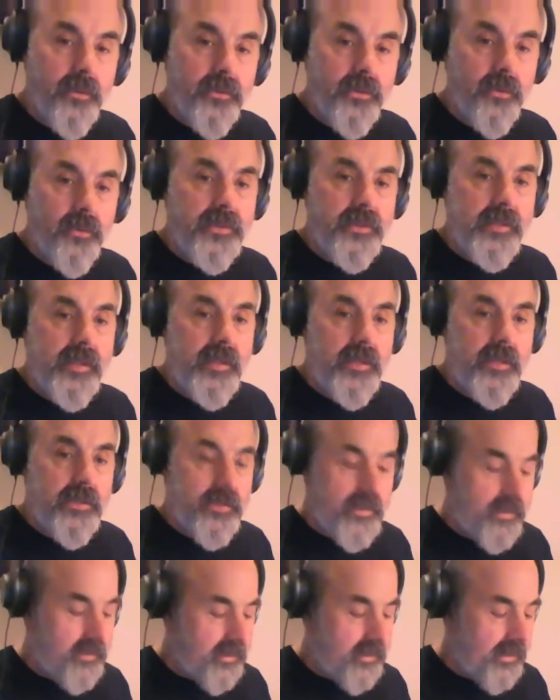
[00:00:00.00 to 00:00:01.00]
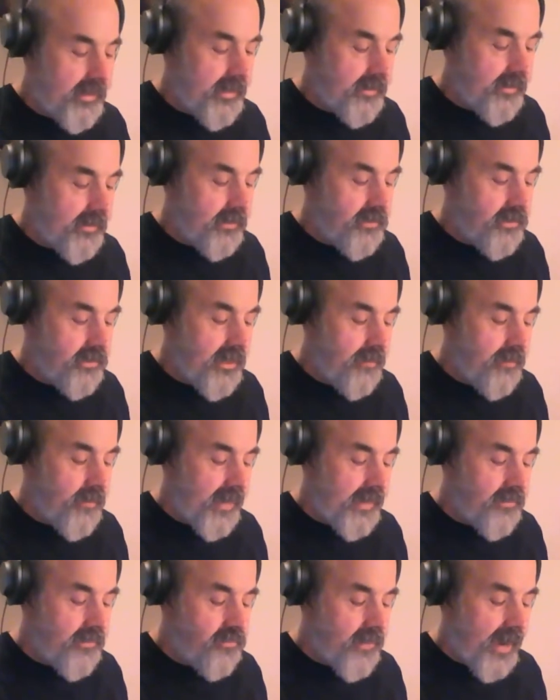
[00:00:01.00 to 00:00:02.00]
So it's easy to get the G
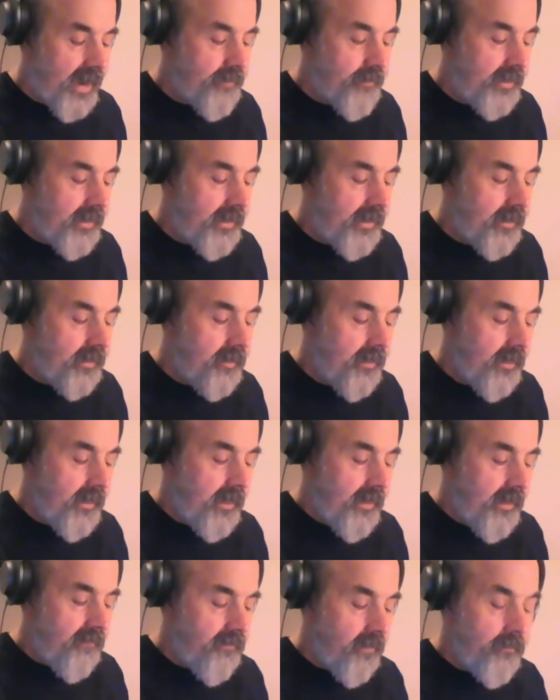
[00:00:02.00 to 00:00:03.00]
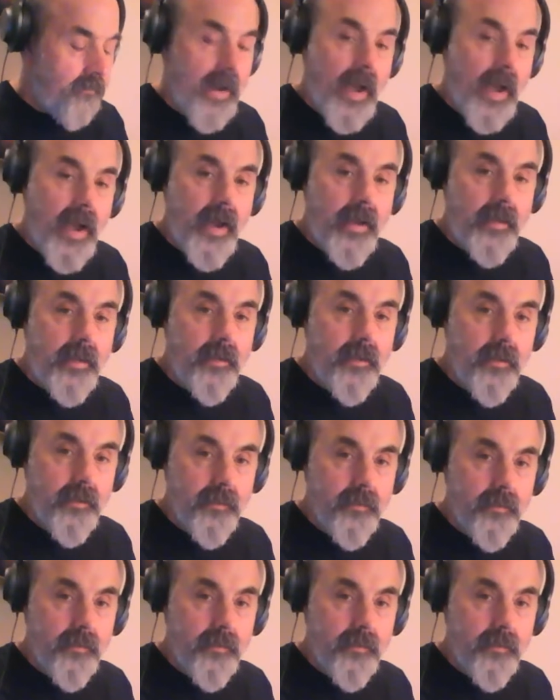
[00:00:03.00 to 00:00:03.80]
by dropping from 9